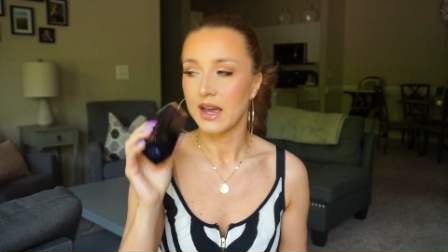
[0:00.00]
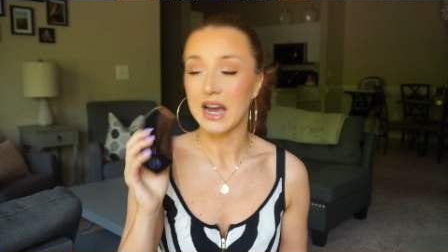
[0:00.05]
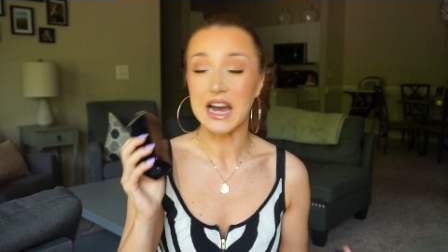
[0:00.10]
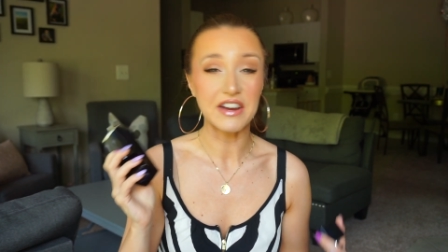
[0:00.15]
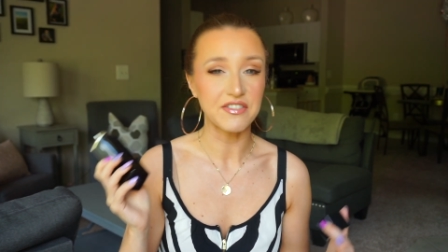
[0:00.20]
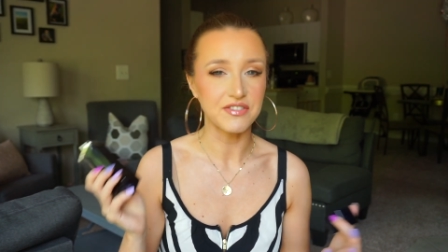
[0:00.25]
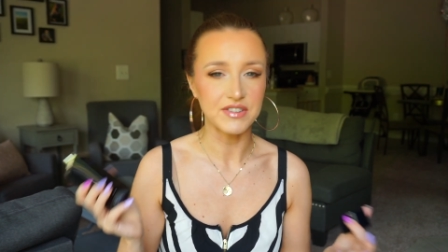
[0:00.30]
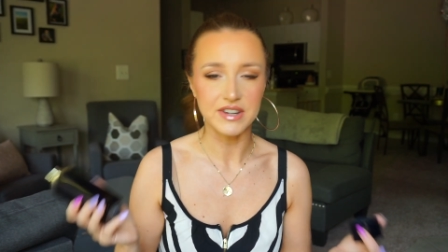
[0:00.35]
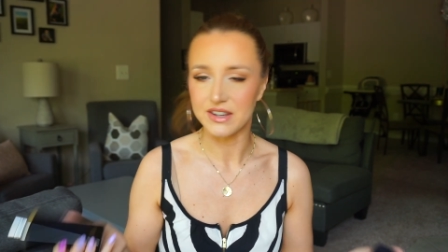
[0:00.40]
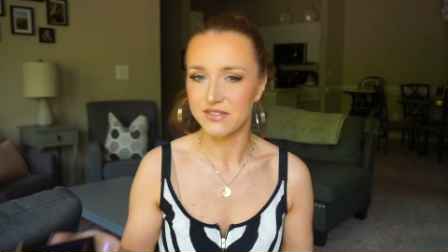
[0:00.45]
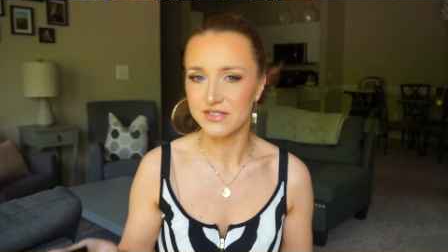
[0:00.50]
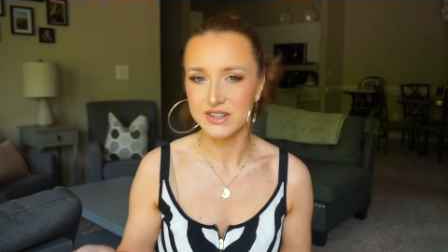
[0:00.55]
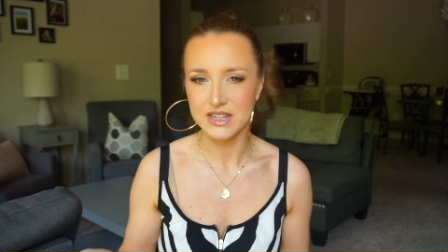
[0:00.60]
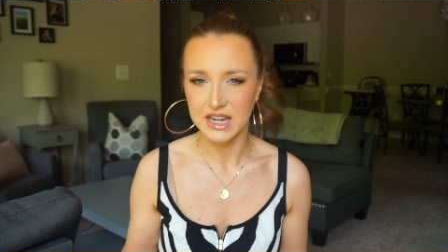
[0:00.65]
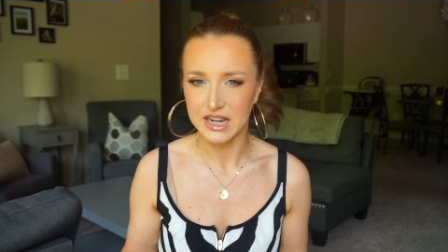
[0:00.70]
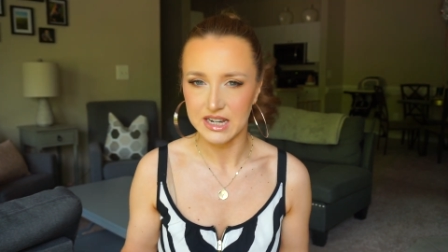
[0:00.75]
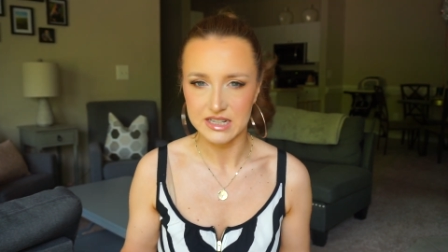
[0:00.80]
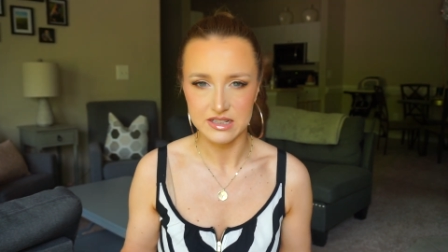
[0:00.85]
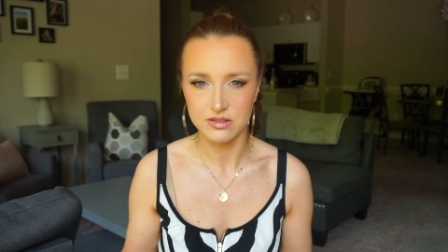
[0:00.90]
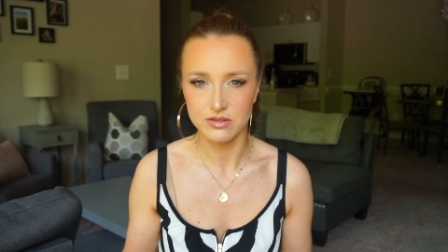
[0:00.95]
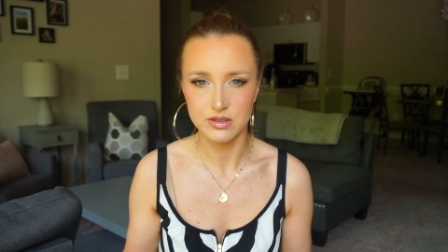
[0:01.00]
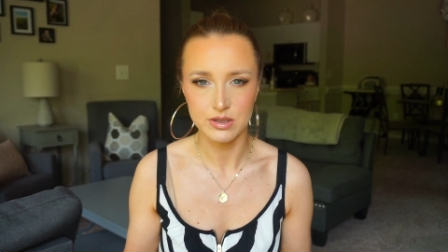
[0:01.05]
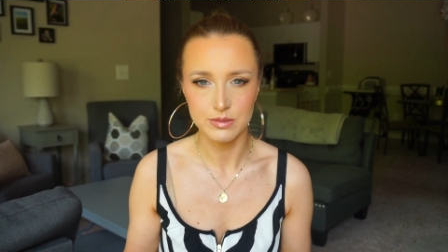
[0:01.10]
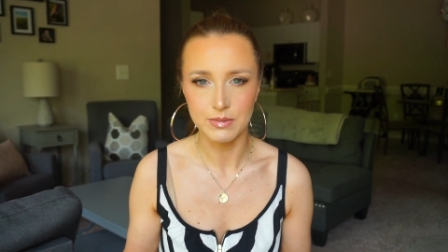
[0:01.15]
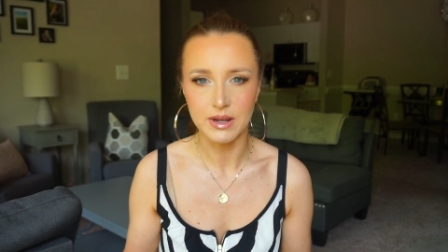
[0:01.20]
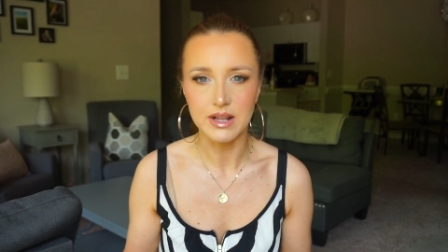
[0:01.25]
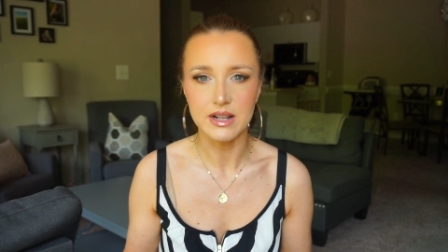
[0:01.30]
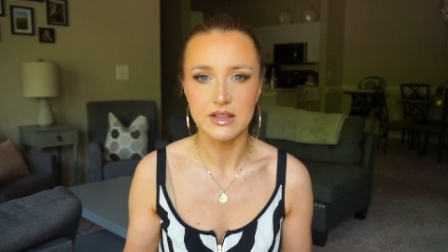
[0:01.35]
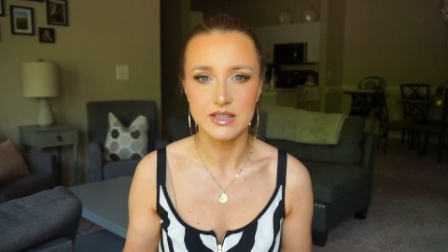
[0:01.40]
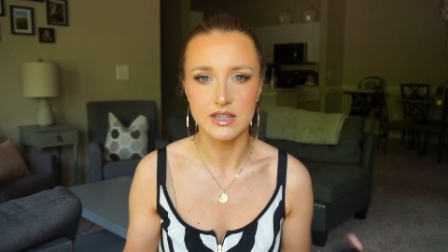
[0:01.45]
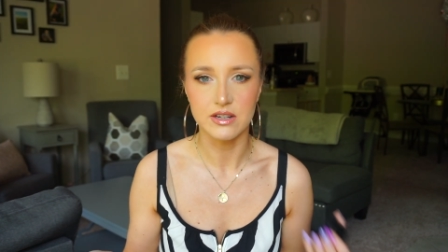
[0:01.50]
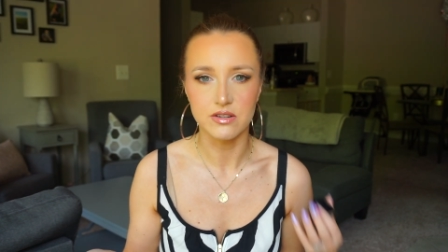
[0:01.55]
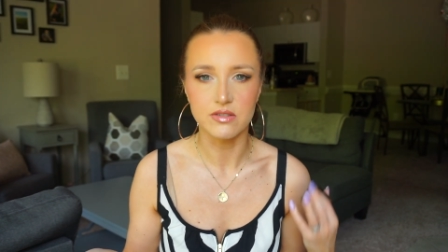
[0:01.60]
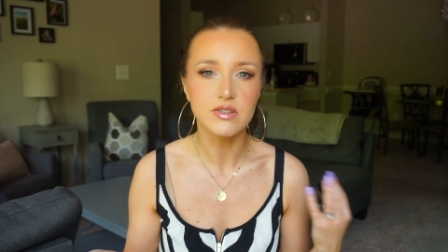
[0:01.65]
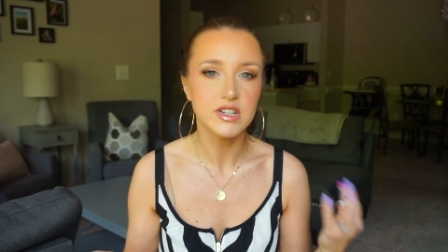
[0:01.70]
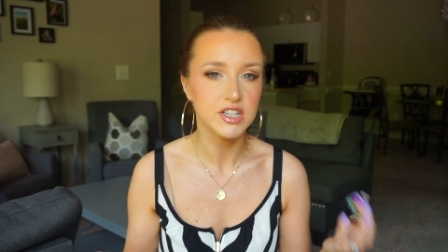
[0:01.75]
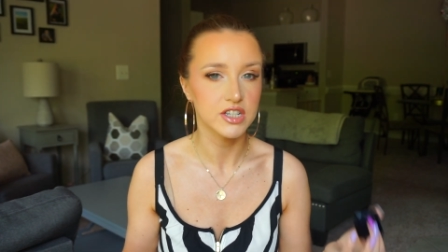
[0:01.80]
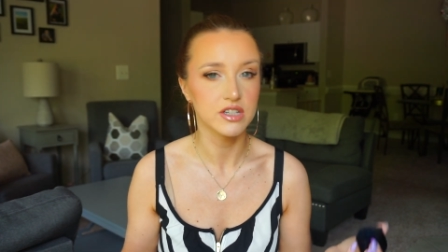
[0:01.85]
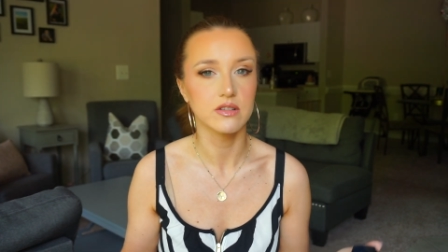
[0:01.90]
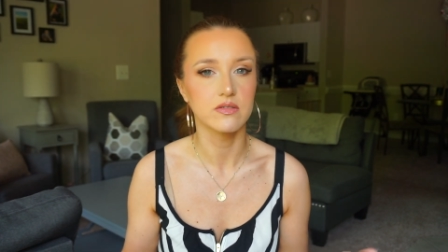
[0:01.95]
I've never got to smell the
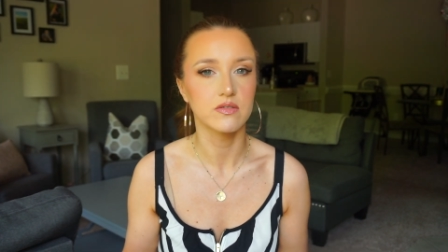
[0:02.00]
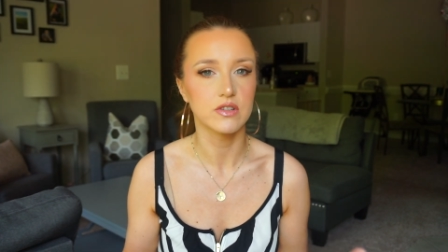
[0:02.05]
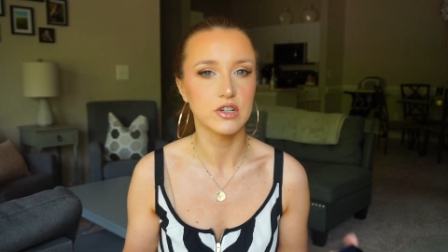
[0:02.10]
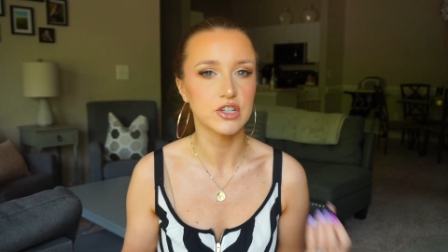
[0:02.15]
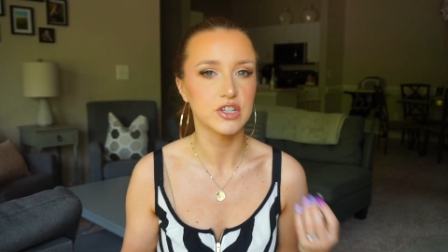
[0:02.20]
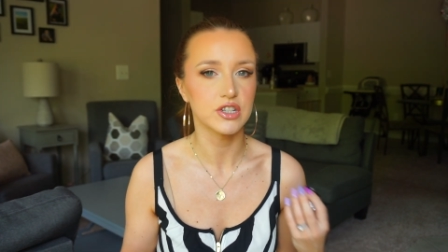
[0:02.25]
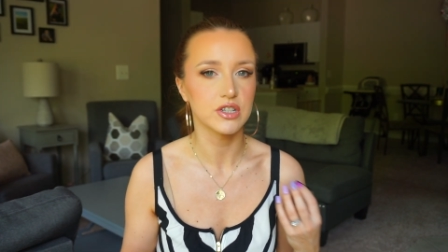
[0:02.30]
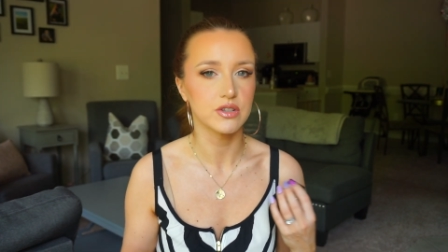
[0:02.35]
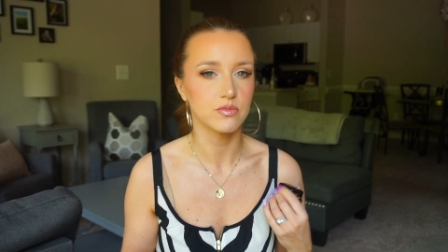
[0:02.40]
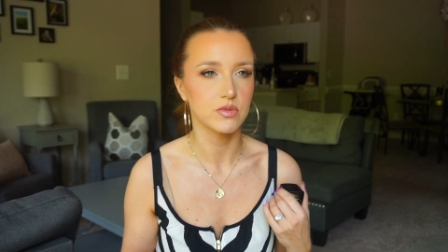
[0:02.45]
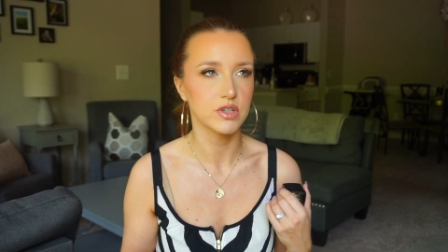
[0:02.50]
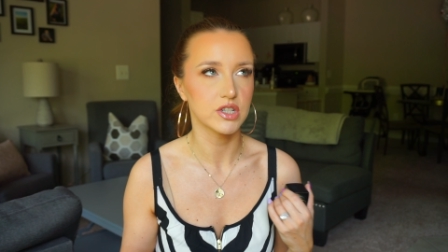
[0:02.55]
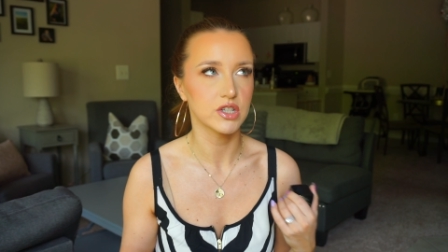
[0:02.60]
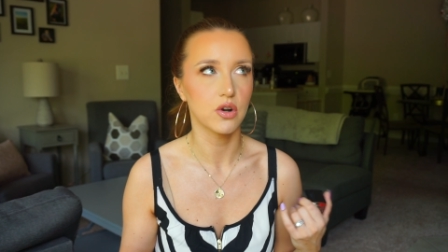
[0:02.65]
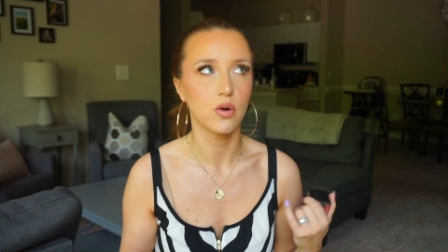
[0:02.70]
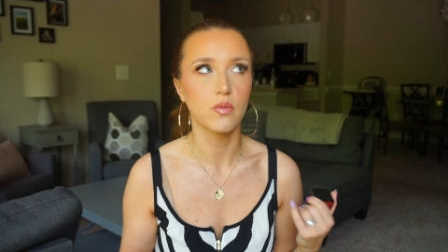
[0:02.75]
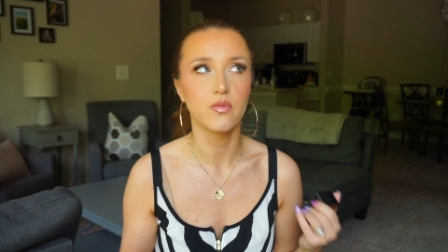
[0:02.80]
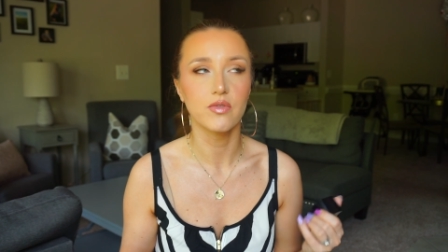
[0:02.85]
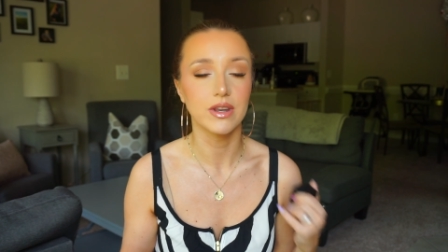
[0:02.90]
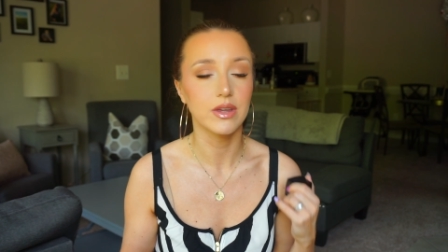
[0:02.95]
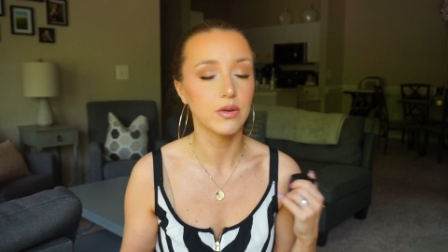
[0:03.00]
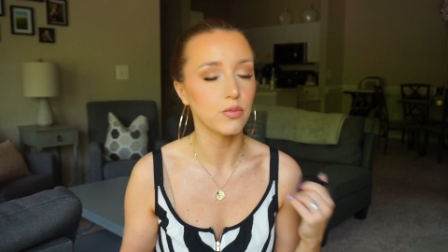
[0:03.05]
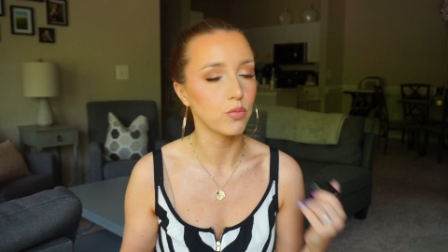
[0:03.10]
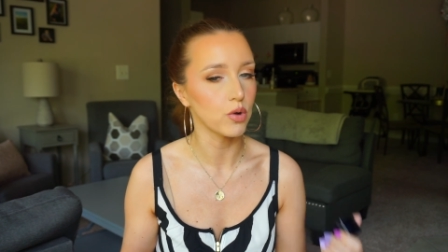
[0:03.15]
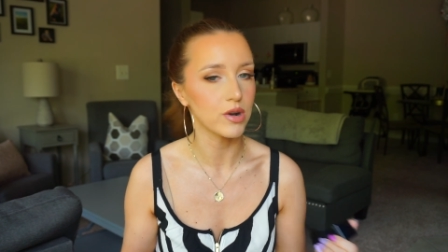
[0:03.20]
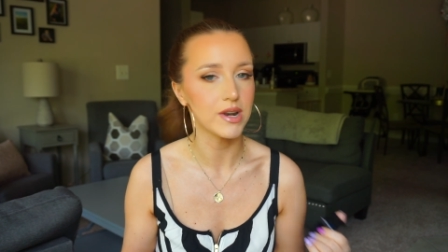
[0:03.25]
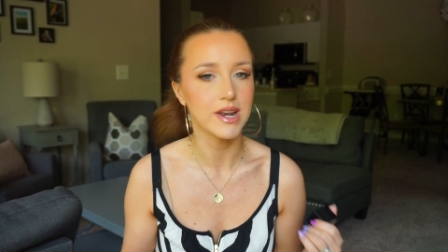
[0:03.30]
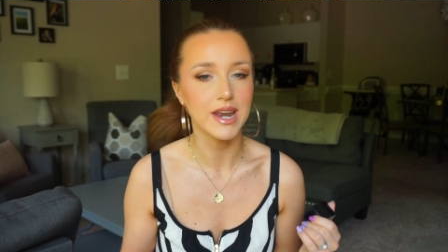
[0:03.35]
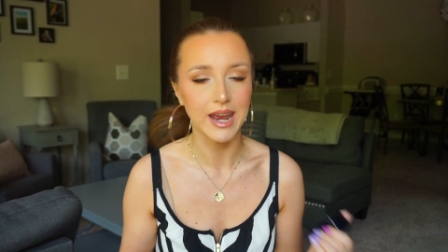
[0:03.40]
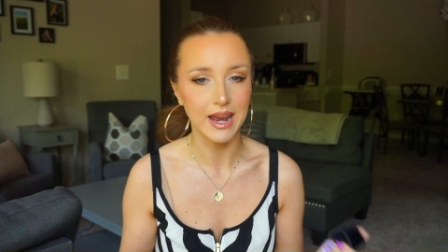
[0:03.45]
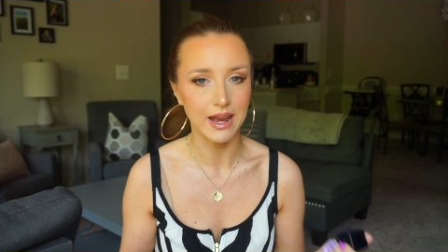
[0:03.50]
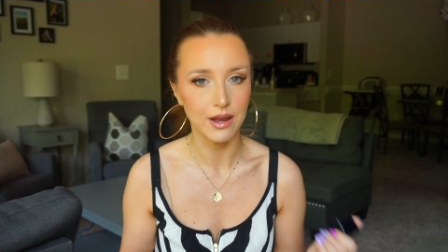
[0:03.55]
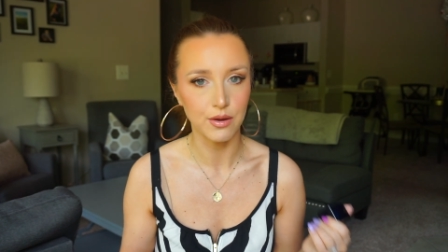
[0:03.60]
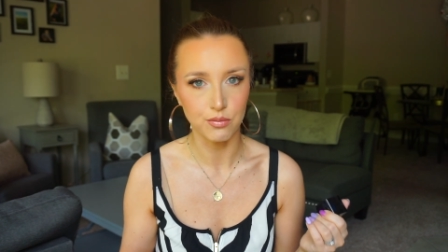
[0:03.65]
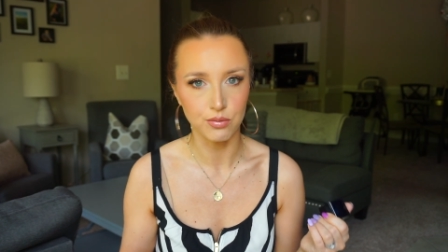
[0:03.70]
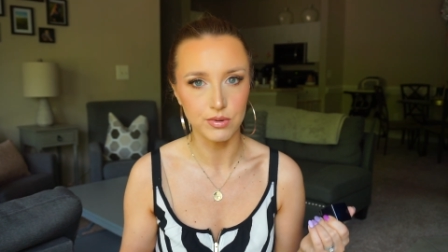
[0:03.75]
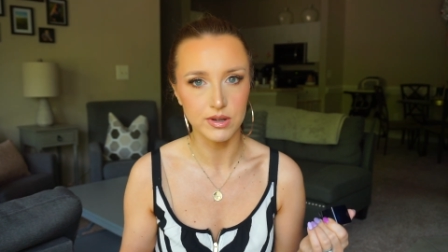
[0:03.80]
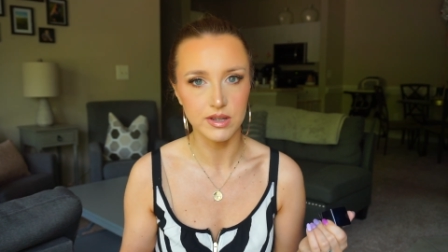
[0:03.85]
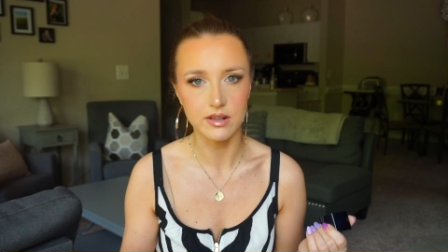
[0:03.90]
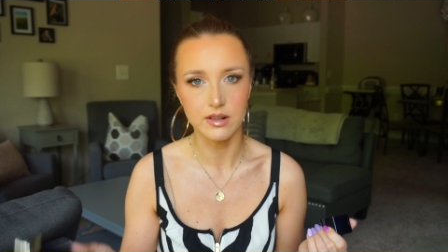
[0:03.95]
original version, which hopefully one day I
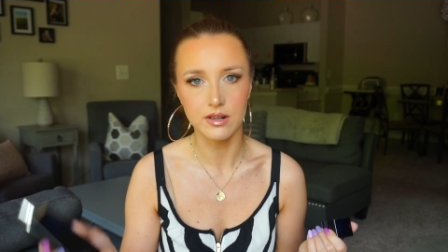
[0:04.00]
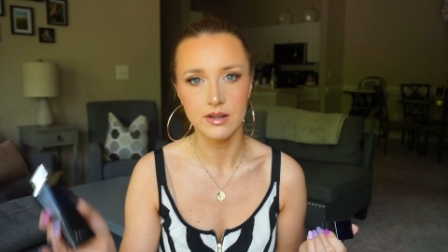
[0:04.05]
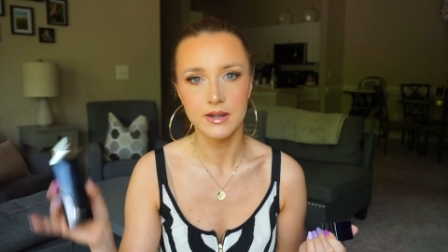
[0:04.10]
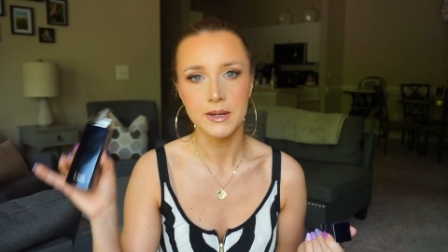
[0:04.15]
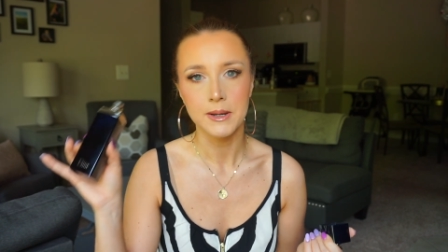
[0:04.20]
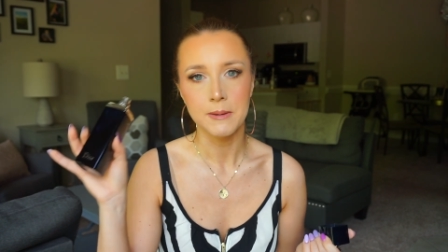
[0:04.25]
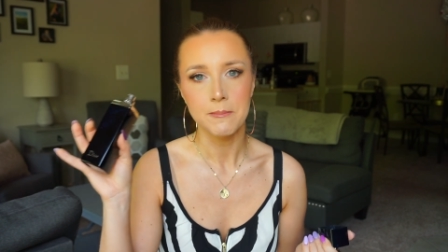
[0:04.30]
will.